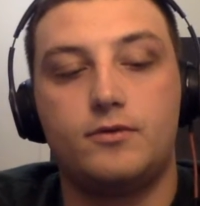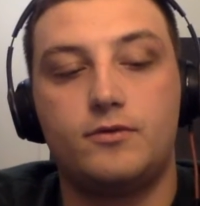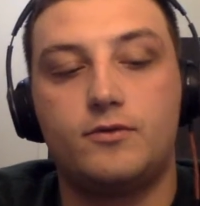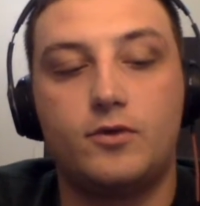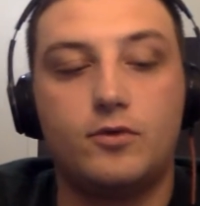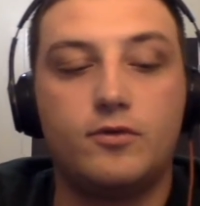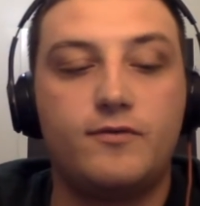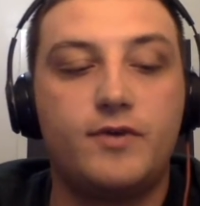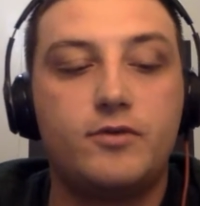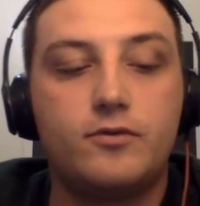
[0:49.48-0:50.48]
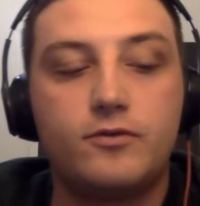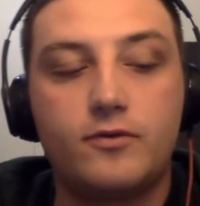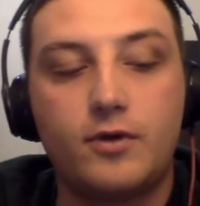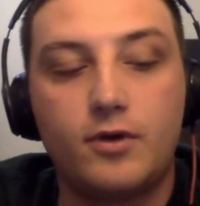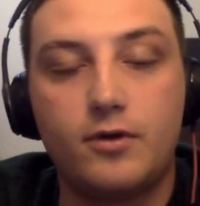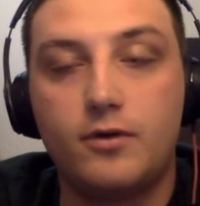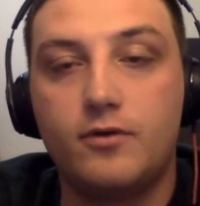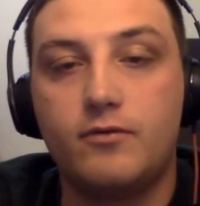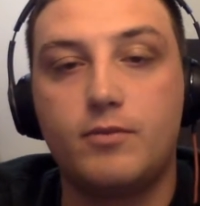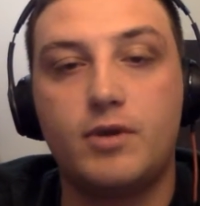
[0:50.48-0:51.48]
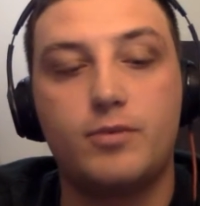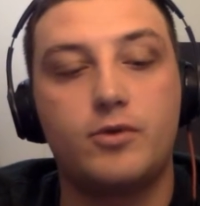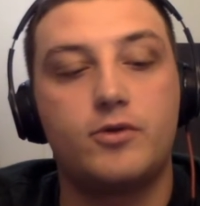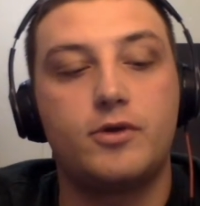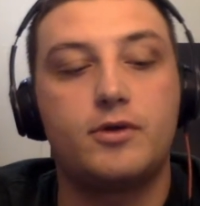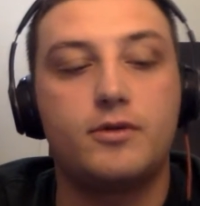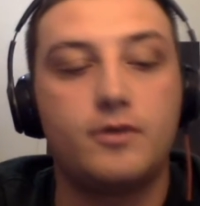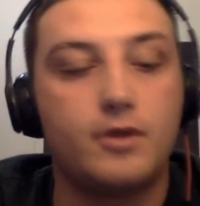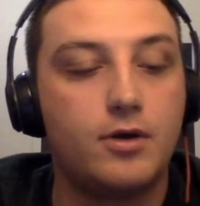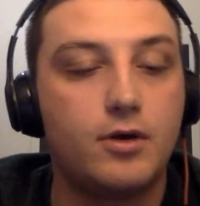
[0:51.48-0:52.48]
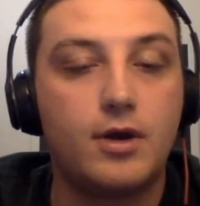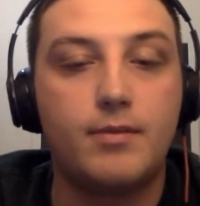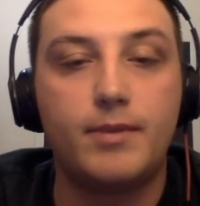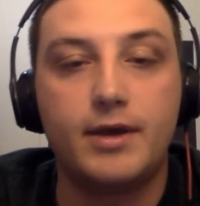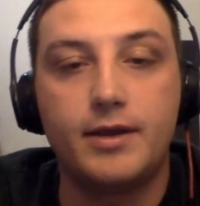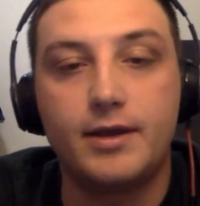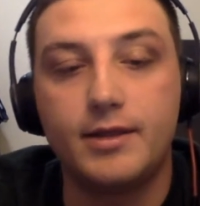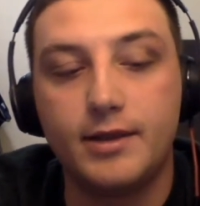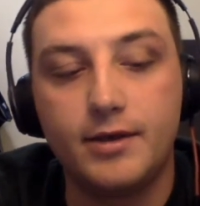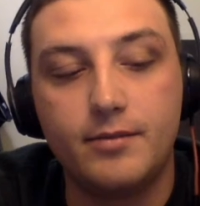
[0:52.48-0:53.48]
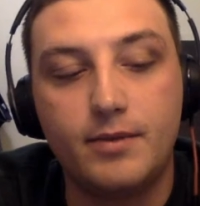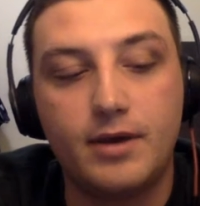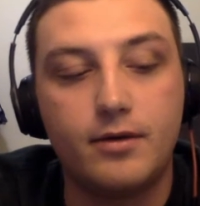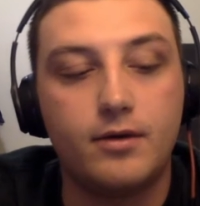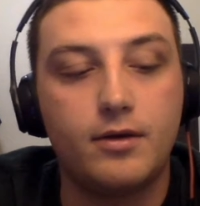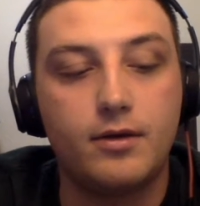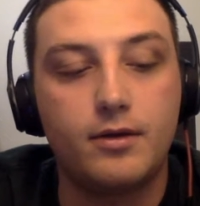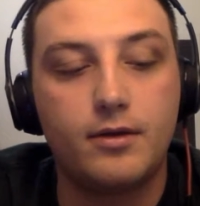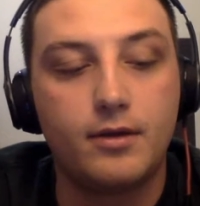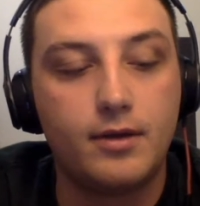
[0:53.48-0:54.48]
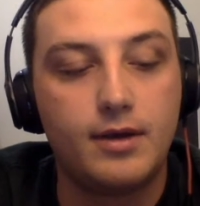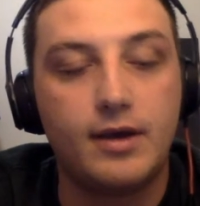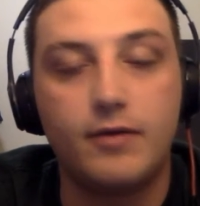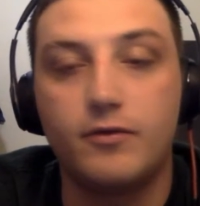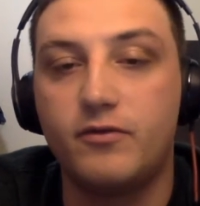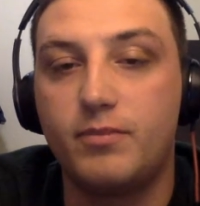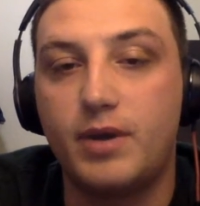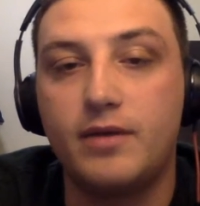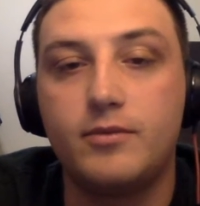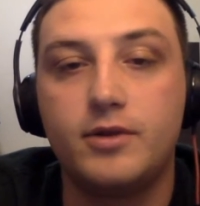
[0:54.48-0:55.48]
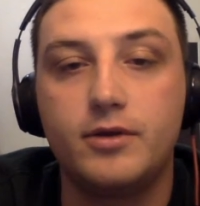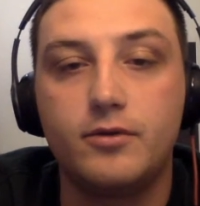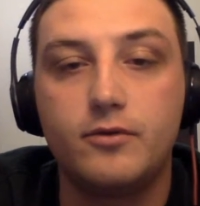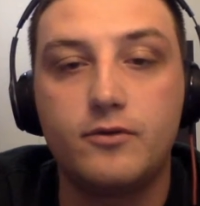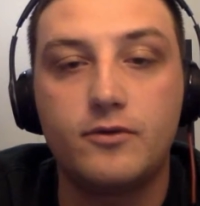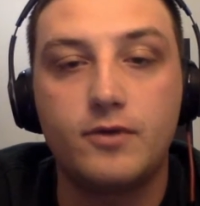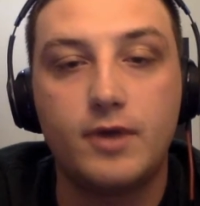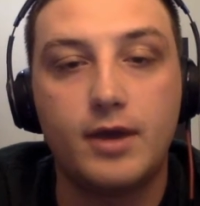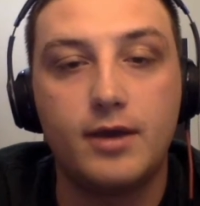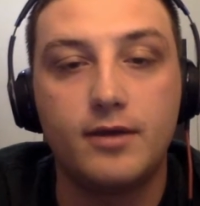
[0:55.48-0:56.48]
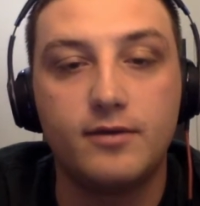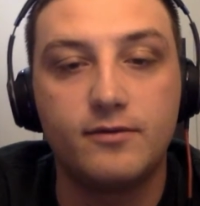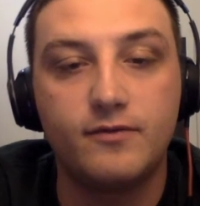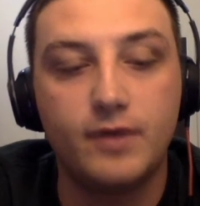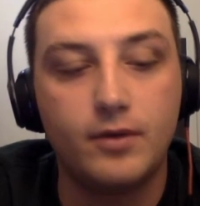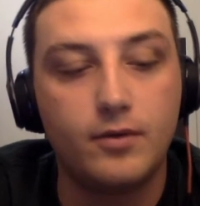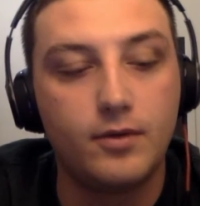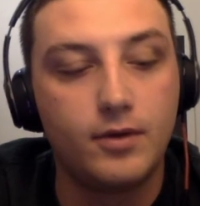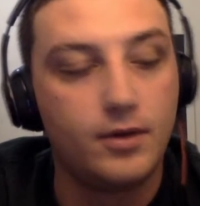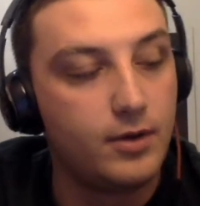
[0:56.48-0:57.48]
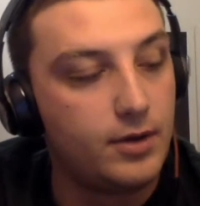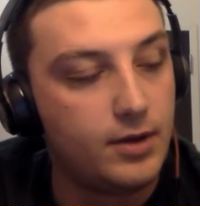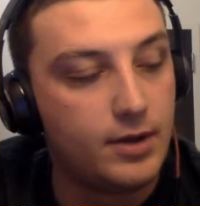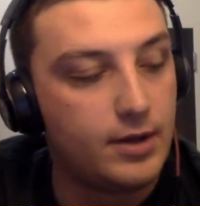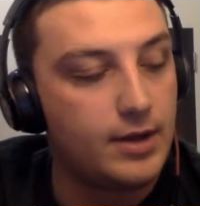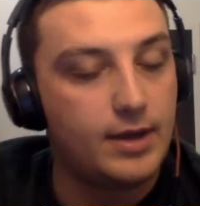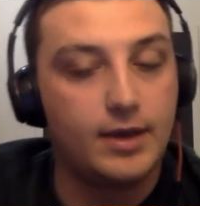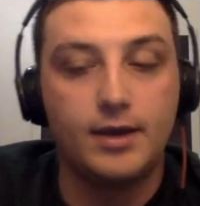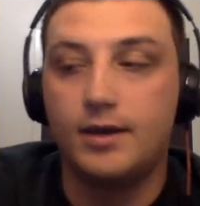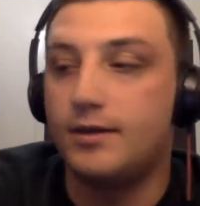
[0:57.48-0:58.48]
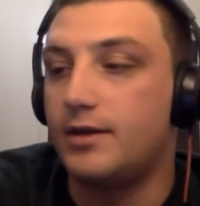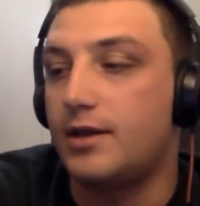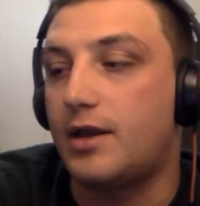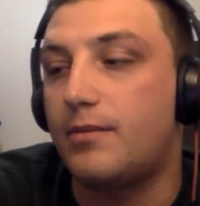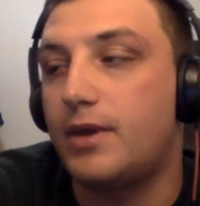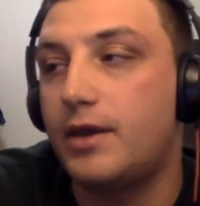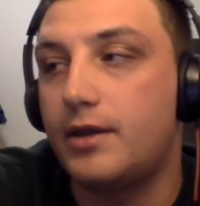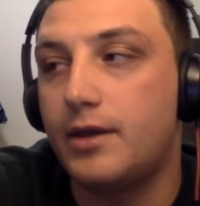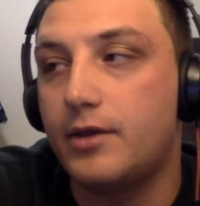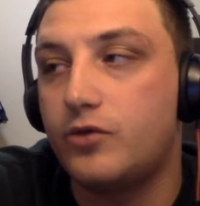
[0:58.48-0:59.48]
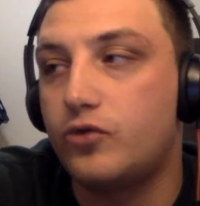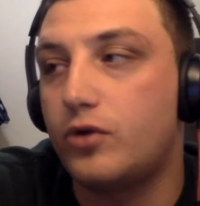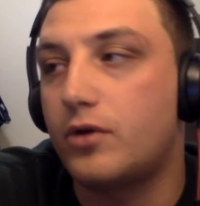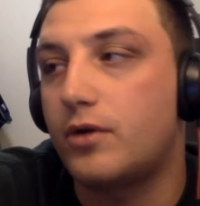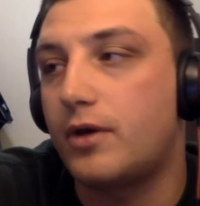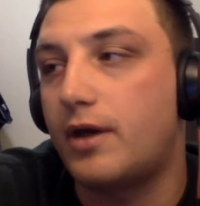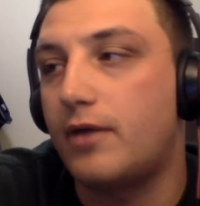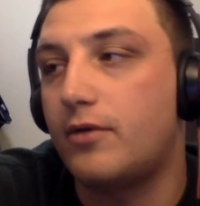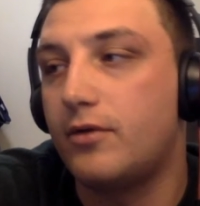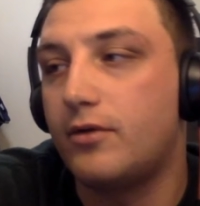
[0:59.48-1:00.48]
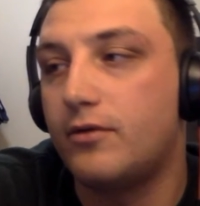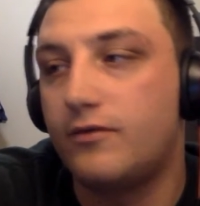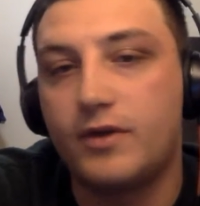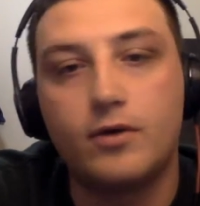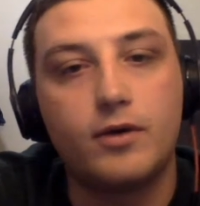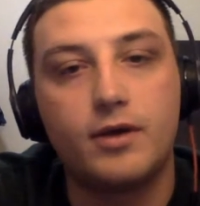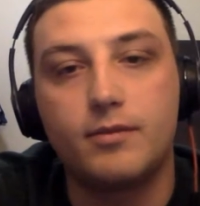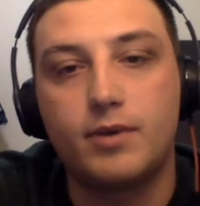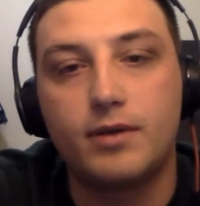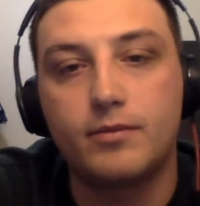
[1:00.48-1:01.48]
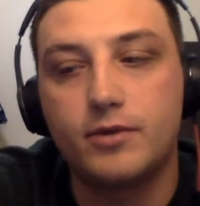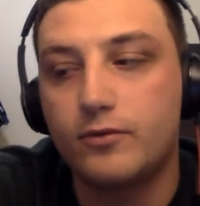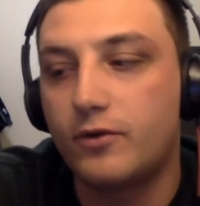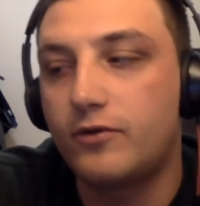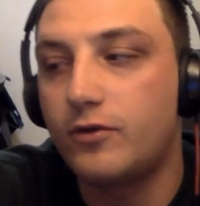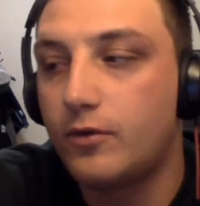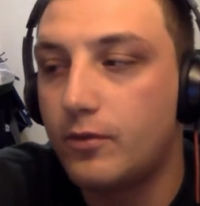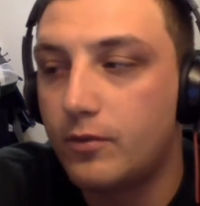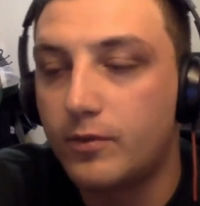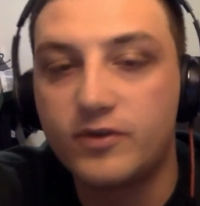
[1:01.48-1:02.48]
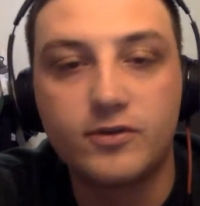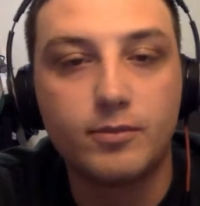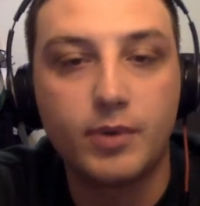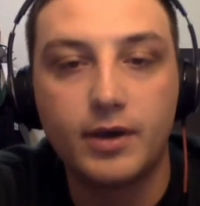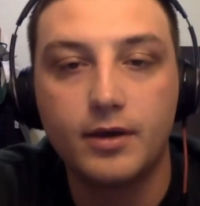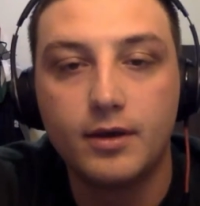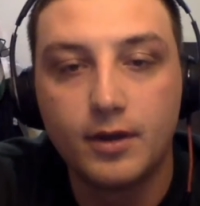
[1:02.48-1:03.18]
So the features of my project, I made a limb out of pipe cleaners and felt, and then I made a trunk out of felt and pipe cleaners also with some paint.